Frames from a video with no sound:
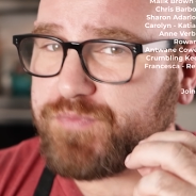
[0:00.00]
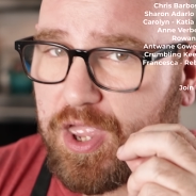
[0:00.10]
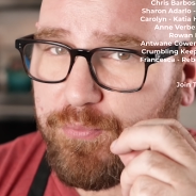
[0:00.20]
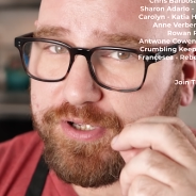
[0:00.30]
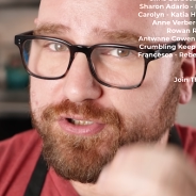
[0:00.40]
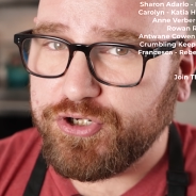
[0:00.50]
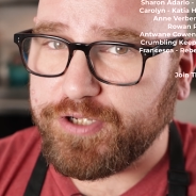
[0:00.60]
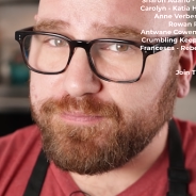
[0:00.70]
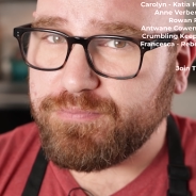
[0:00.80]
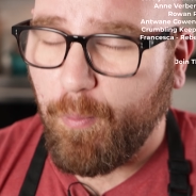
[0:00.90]
and we
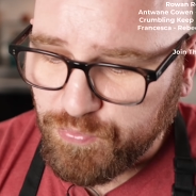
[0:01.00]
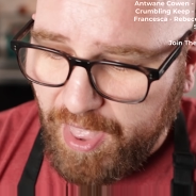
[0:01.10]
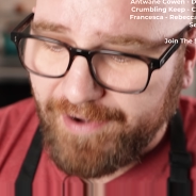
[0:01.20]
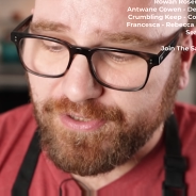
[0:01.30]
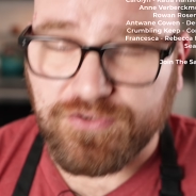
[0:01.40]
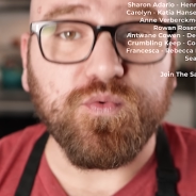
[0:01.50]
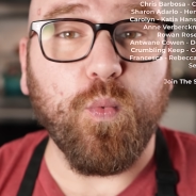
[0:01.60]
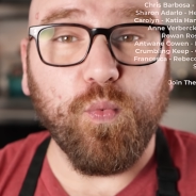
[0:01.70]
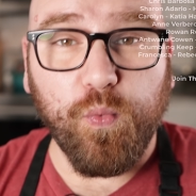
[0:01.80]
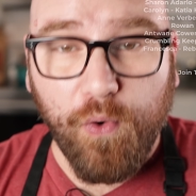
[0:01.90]
could. That is
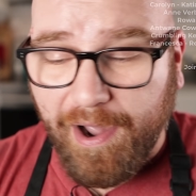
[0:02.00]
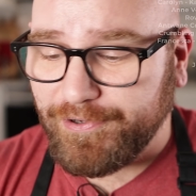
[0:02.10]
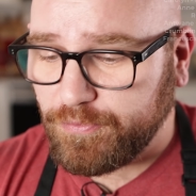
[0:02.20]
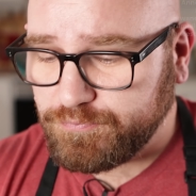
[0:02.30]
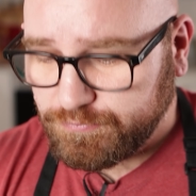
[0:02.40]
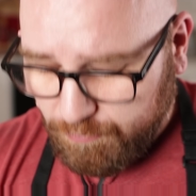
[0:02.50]
wild.